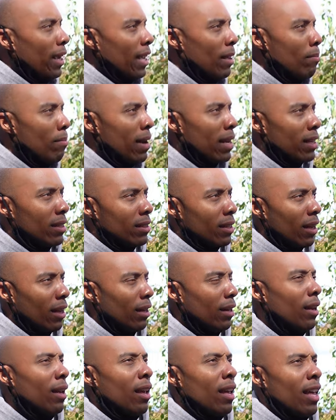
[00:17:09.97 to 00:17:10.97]
and
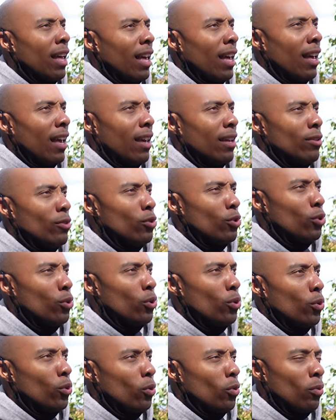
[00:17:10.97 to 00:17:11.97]
meditate and
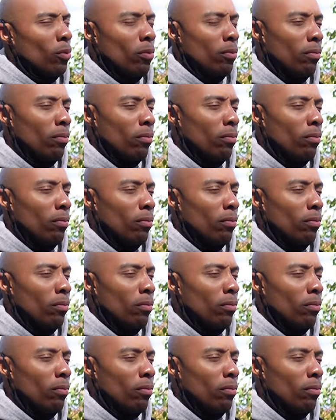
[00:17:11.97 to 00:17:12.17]
to